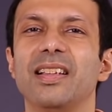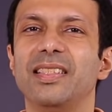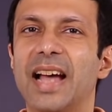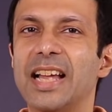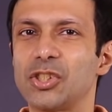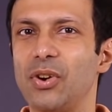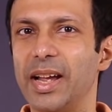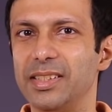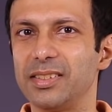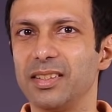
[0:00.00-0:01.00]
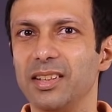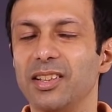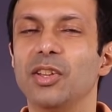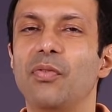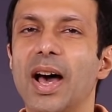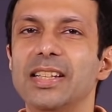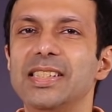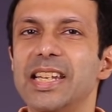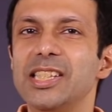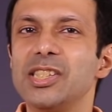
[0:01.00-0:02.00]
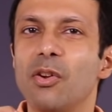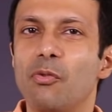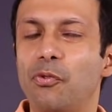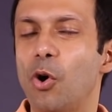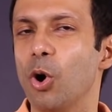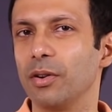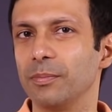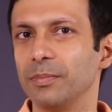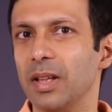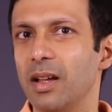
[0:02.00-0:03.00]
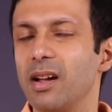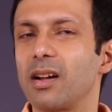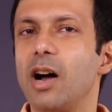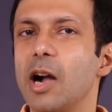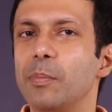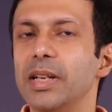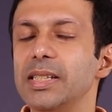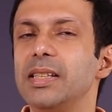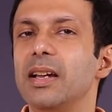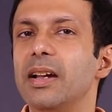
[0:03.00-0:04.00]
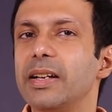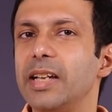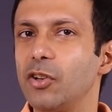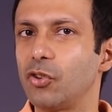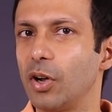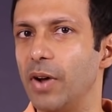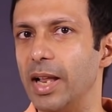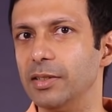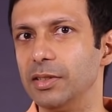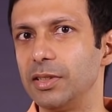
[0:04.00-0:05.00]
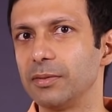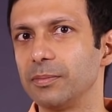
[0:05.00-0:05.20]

That's right. The valency is 4. Carbon is tetravalent.